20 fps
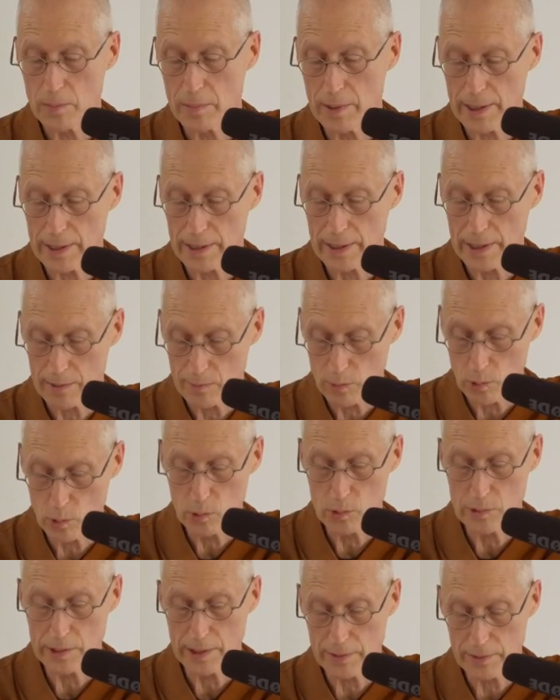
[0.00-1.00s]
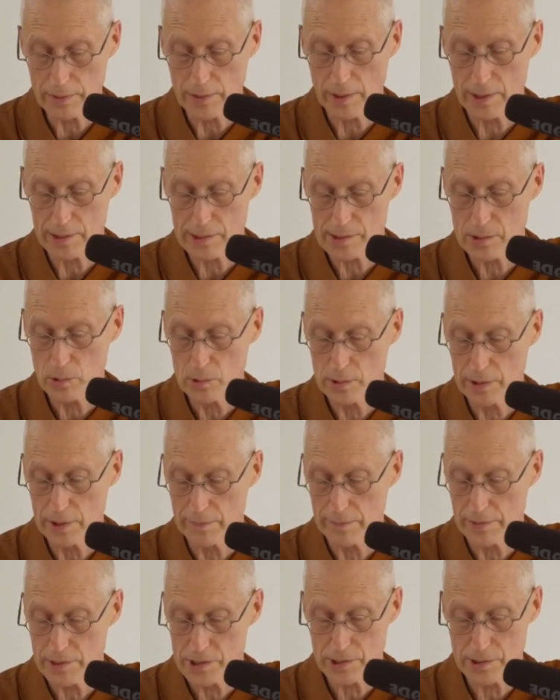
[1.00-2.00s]
by kind of holding thoughts, holding
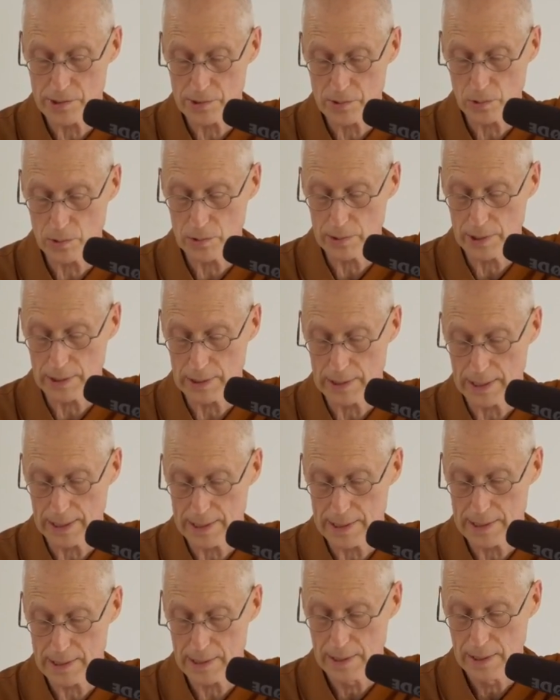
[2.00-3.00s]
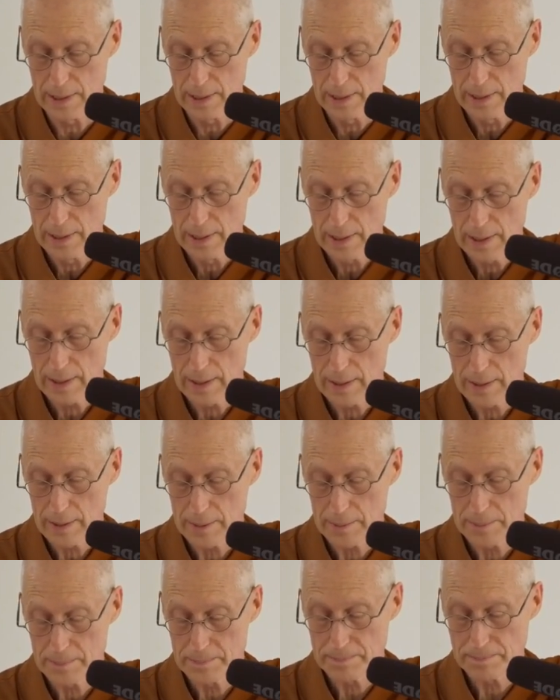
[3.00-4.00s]
visions, holding light.
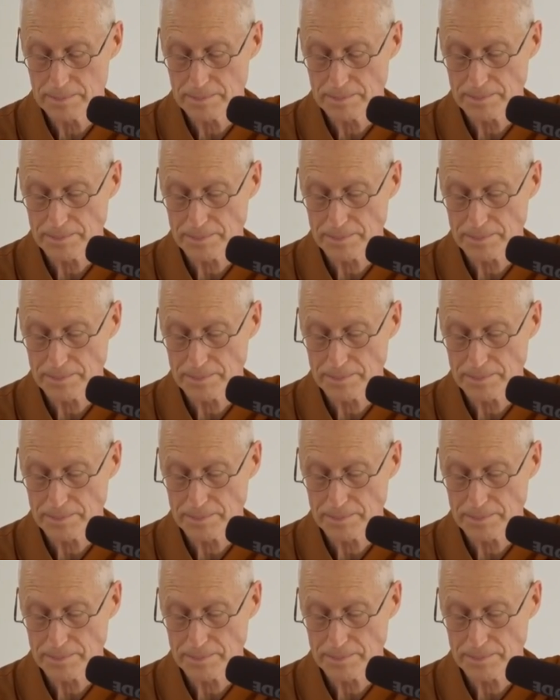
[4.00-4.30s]
Um,